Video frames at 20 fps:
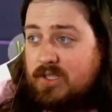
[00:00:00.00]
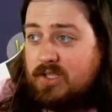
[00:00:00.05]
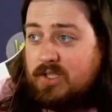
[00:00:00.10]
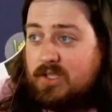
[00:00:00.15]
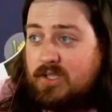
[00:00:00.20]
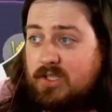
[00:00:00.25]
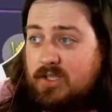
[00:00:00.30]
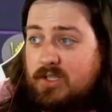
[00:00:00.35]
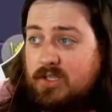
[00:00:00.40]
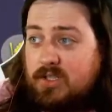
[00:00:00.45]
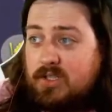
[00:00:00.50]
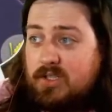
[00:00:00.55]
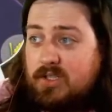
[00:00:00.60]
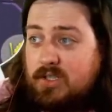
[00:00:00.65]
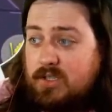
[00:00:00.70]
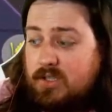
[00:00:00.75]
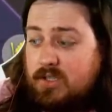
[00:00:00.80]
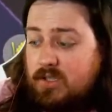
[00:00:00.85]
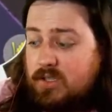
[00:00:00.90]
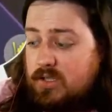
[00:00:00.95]

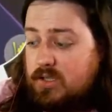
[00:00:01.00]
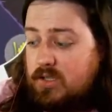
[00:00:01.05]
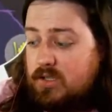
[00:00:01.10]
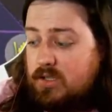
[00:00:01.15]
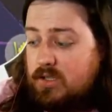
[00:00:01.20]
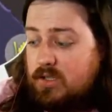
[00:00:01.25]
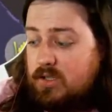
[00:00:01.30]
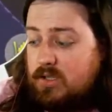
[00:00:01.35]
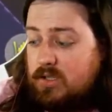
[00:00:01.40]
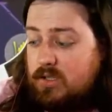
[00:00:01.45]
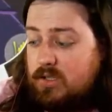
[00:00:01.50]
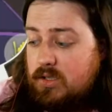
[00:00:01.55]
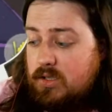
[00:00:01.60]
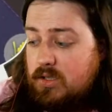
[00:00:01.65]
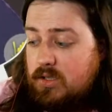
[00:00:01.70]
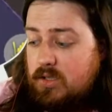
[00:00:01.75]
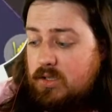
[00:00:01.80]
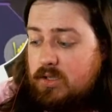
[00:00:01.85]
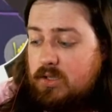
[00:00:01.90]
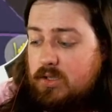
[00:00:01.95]

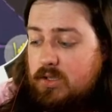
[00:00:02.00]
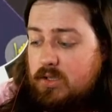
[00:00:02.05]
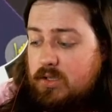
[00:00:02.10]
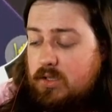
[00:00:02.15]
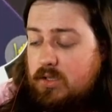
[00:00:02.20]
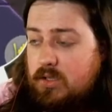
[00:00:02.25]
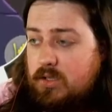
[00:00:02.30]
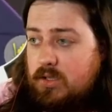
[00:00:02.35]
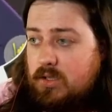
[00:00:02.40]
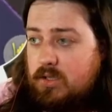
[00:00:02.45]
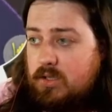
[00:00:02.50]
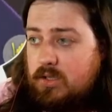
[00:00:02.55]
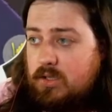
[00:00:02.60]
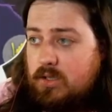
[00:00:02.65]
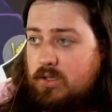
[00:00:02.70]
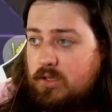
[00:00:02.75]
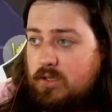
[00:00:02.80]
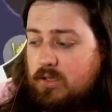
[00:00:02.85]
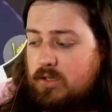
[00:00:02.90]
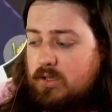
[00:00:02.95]

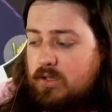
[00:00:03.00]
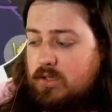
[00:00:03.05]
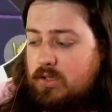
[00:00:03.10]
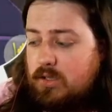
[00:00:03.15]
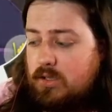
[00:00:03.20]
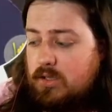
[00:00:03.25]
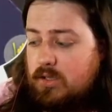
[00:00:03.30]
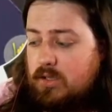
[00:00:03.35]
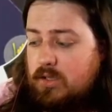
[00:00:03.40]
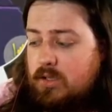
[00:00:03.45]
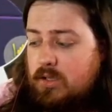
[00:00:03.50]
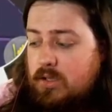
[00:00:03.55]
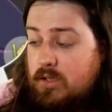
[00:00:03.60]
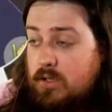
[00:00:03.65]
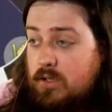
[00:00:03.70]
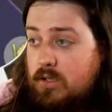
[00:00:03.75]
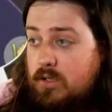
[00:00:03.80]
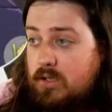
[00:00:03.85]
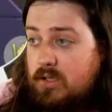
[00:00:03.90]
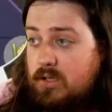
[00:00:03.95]
No one is speaking in this clip.